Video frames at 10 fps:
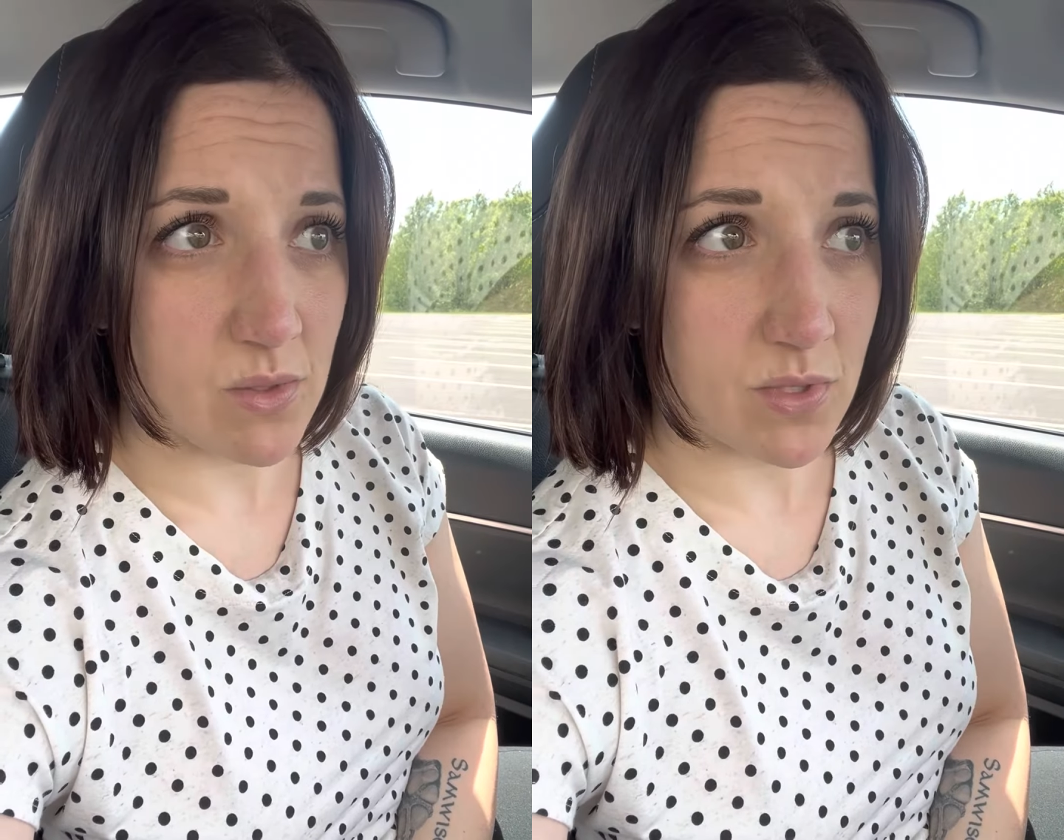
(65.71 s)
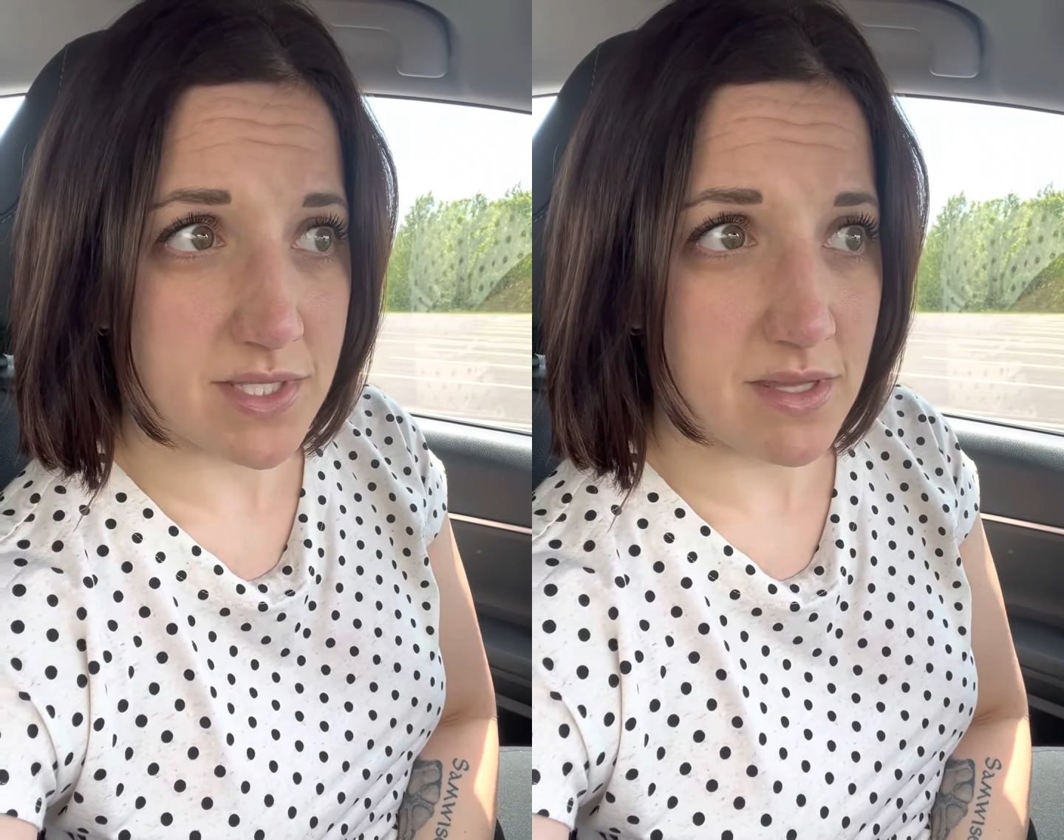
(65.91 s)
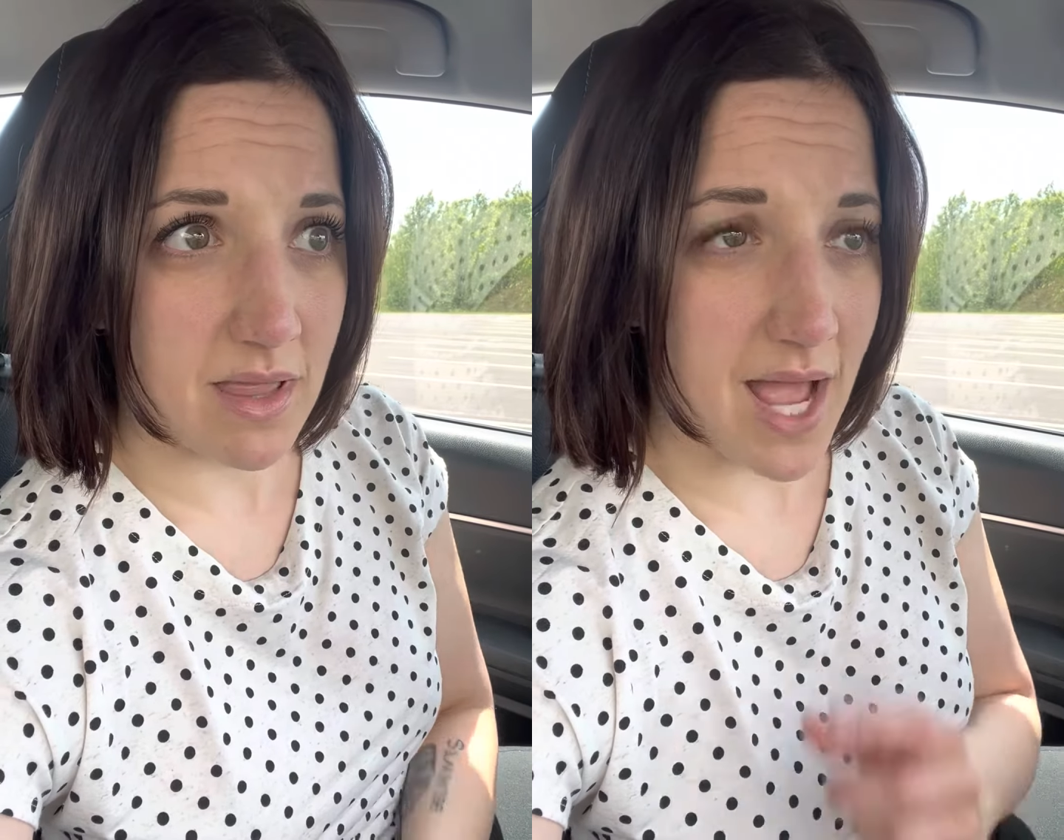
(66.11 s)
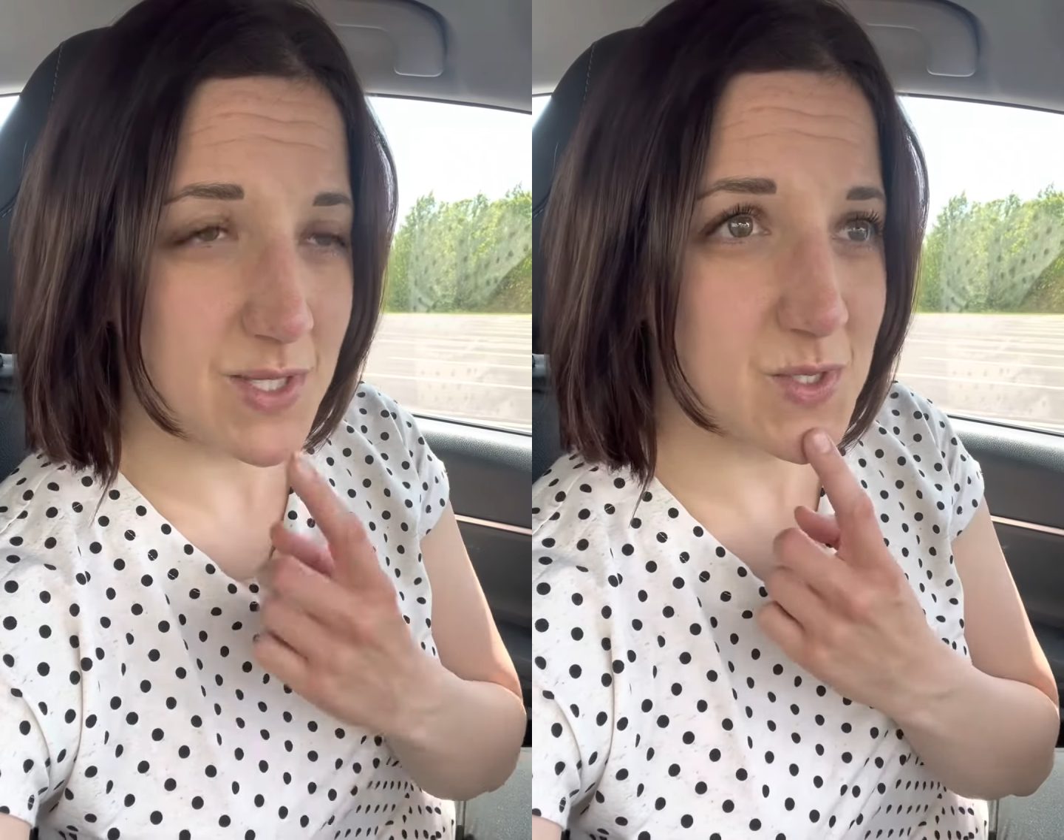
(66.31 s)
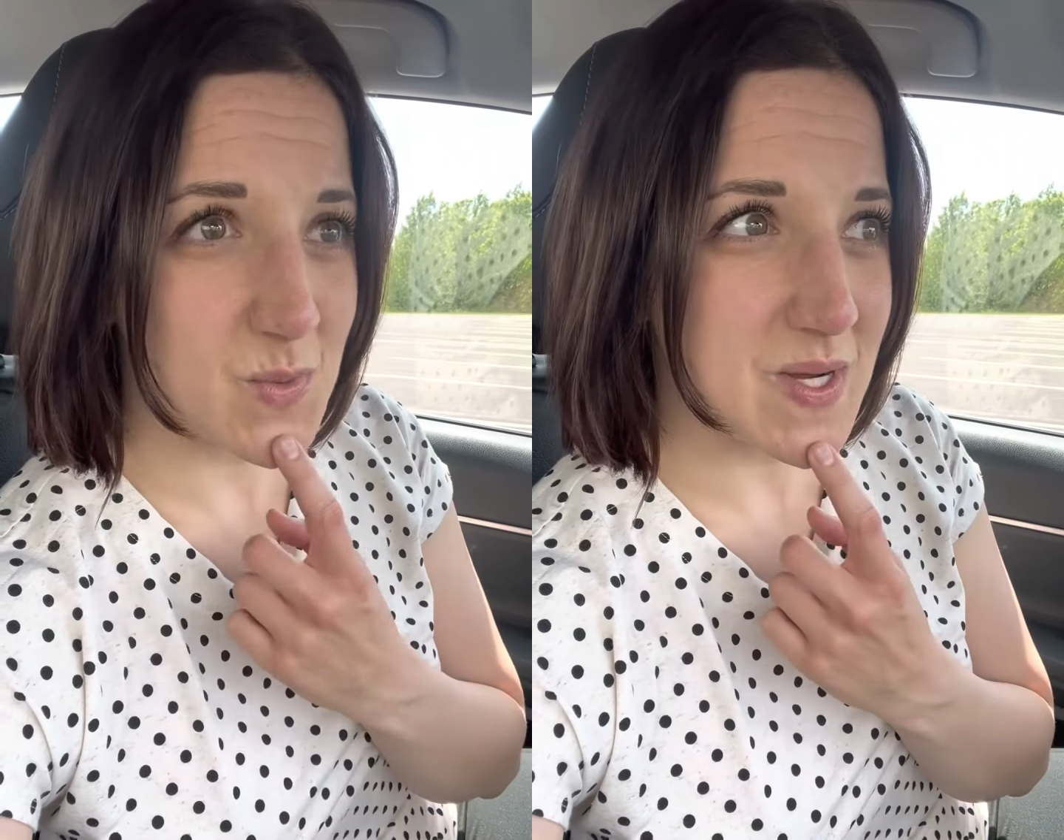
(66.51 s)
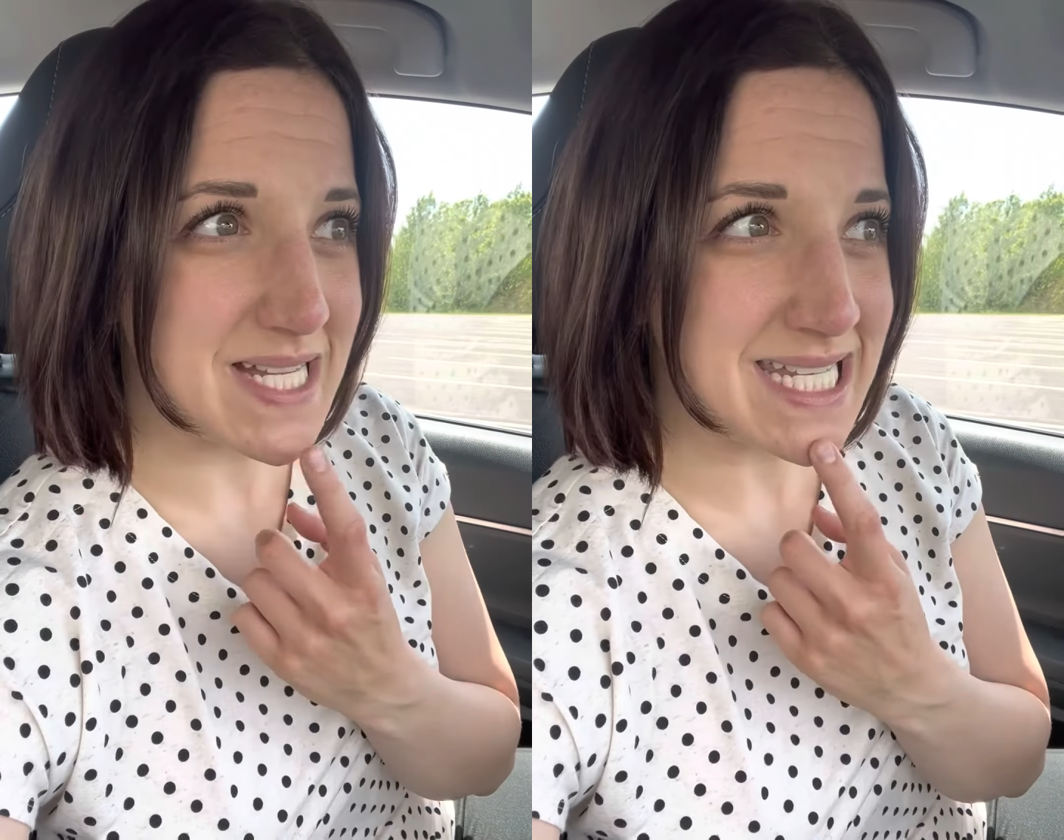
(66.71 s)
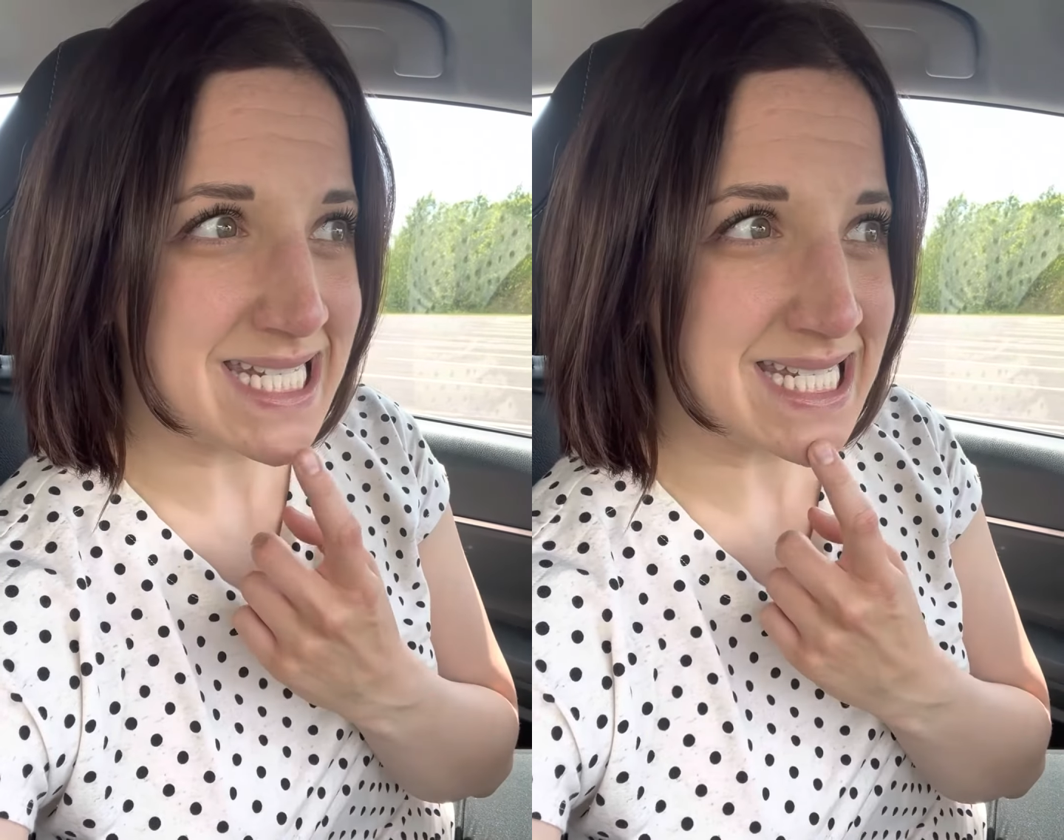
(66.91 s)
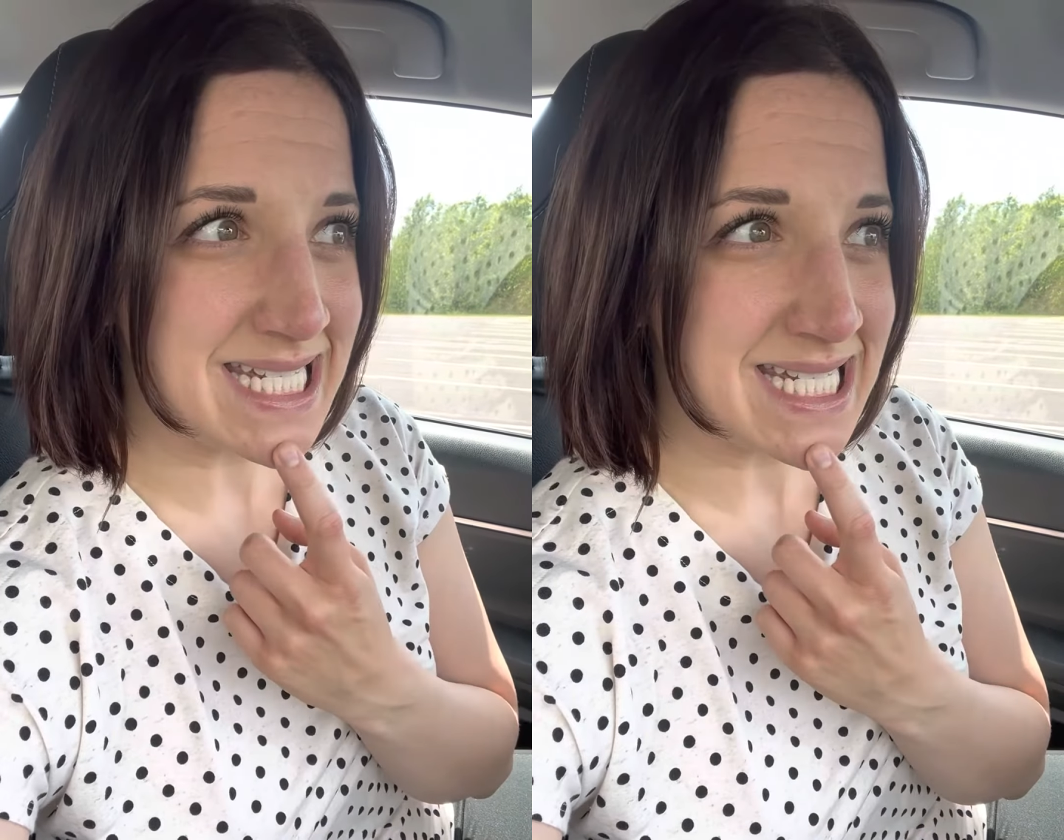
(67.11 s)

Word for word: what's the last one?